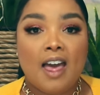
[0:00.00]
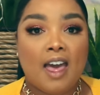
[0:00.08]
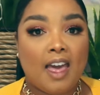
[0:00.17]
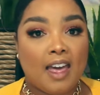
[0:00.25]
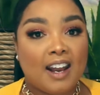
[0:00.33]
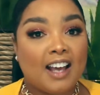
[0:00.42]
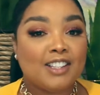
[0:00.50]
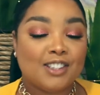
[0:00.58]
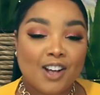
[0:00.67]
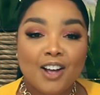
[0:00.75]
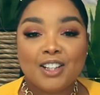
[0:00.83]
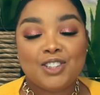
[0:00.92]
and I
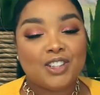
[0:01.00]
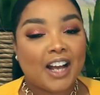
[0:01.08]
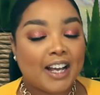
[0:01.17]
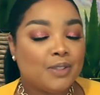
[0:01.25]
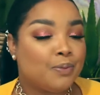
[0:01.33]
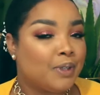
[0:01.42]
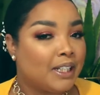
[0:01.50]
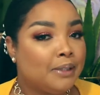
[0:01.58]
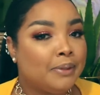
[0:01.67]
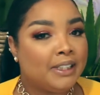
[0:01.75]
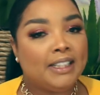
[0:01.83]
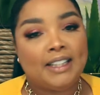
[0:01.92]
saw that you guys really
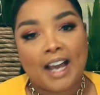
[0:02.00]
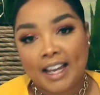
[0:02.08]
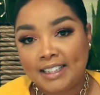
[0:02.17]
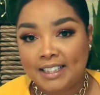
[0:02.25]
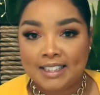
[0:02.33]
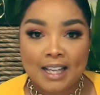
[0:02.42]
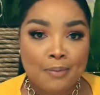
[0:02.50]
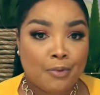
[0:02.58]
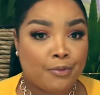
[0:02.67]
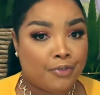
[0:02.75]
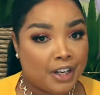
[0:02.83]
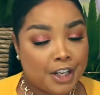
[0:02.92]
really like these type
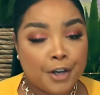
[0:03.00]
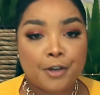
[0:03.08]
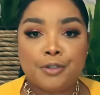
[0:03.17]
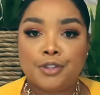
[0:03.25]
of videos,